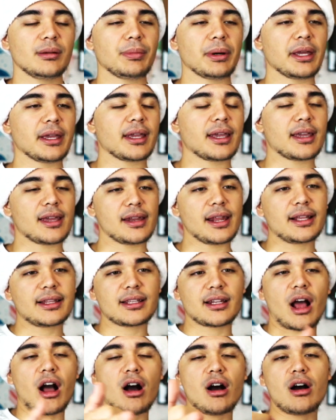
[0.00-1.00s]
But it
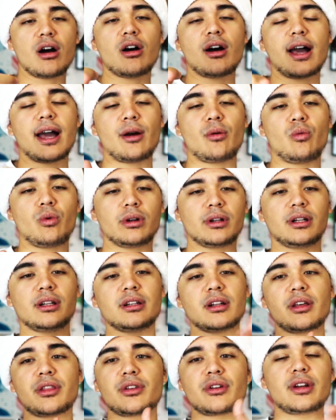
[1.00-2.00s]
connected all at one
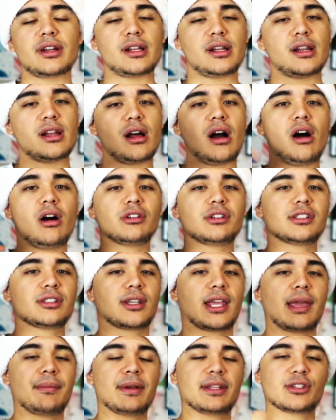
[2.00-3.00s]
another, and then it all
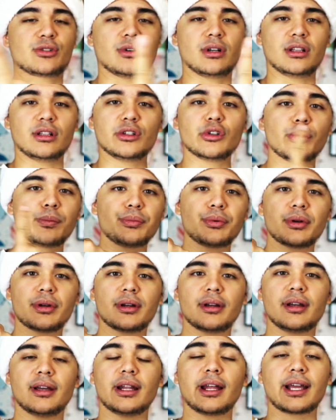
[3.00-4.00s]
just came into a loop.
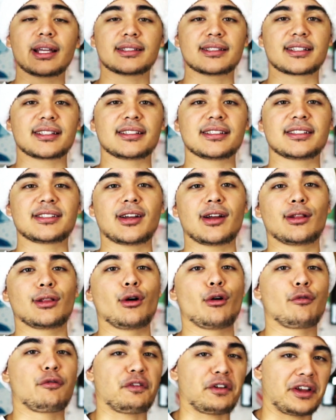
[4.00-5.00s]
And I guess it's gonna start
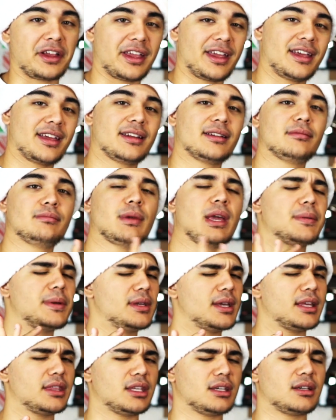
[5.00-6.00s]
low for again.
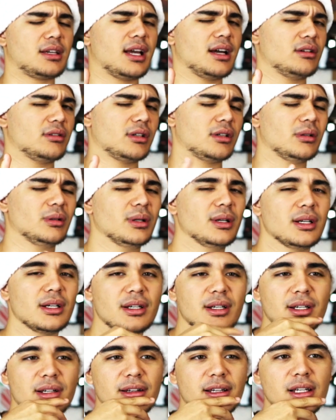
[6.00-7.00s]
Maybe, I think, I don't
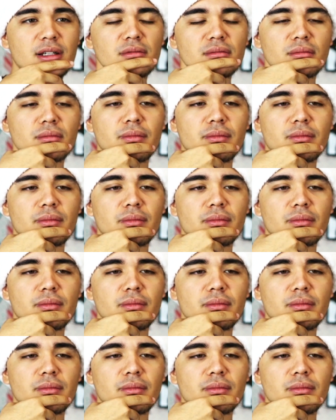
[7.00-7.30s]
know.